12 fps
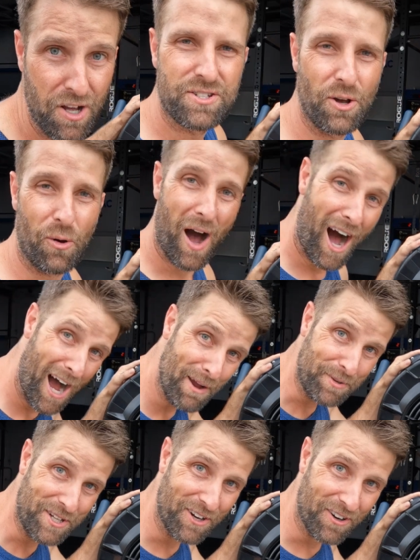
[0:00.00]
So
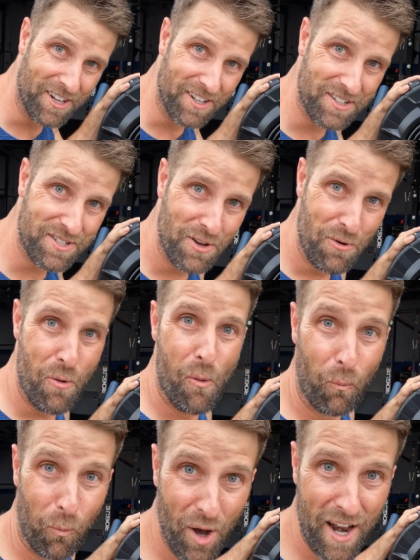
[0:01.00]
I'm curious
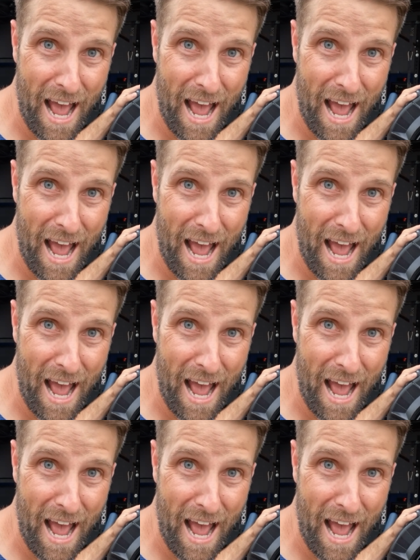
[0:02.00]
what